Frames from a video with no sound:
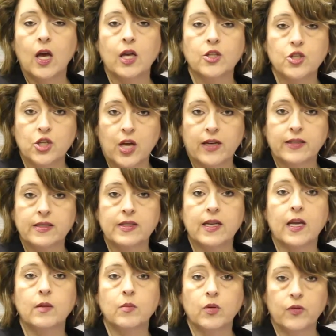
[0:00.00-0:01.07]

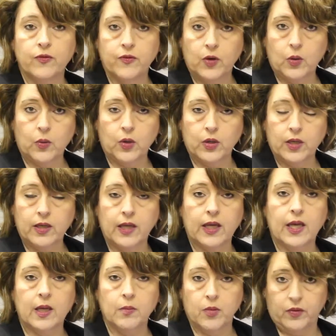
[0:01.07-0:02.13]
adjust and move forward
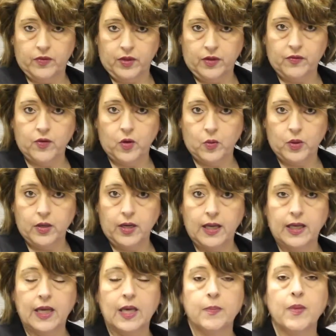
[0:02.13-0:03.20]
and keep moving forward
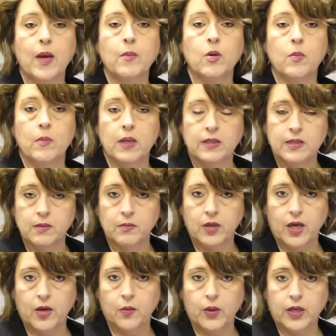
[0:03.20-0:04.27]
and keep that momentum
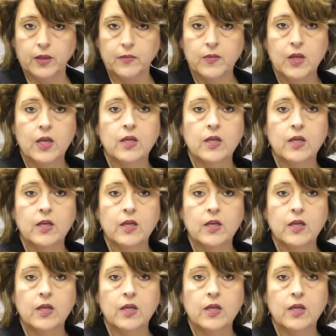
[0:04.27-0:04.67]
going.